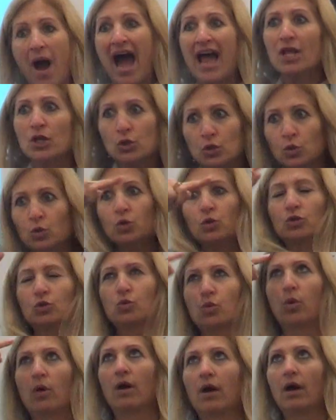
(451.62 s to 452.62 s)
Typically,
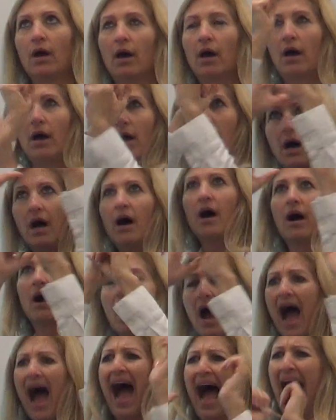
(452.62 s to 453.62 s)
deaf do use a lot of
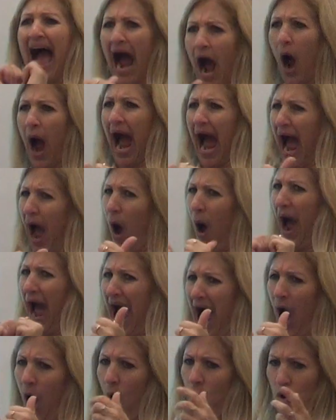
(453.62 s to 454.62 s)
classifiers. That way you
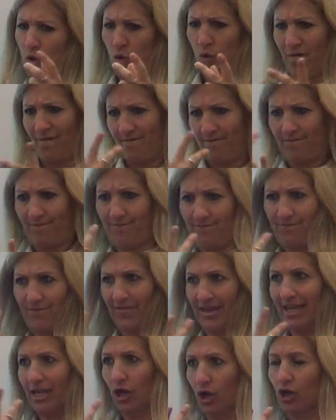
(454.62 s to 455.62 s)
can visually see
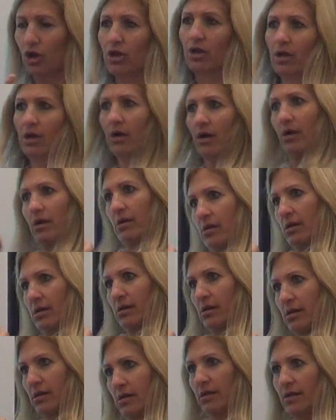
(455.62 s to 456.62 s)
and understand,
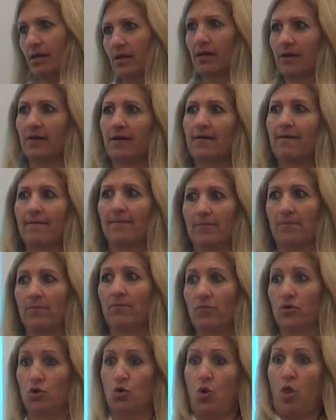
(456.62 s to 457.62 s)
figure out where you're
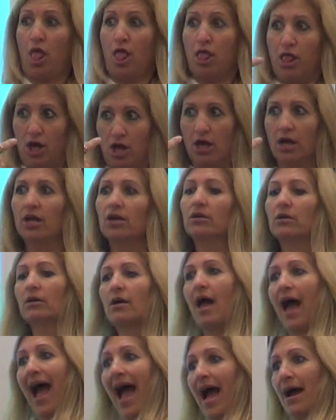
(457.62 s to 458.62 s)
standing, how your perspective
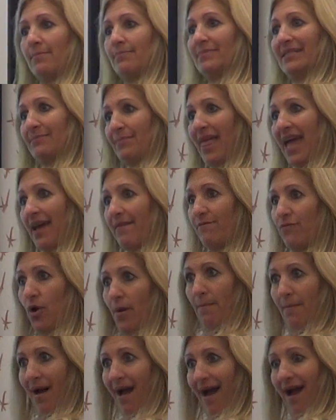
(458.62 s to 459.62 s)
is, and what you are
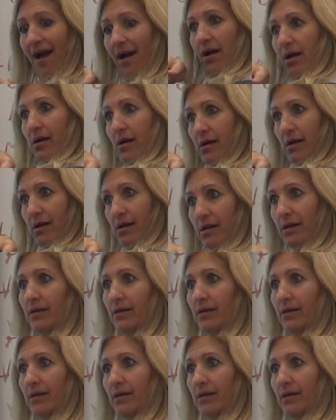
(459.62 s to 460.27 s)
looking at.